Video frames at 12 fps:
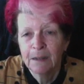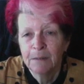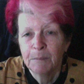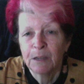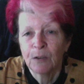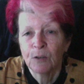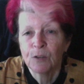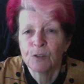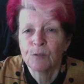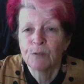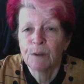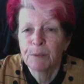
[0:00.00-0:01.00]
because the
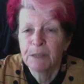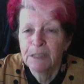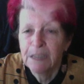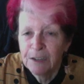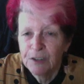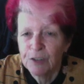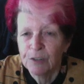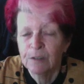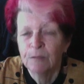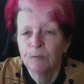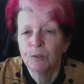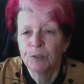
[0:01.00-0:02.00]
repetition
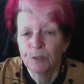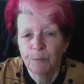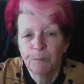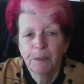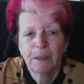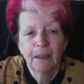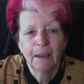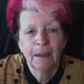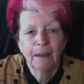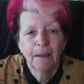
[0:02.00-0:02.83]
would not be there.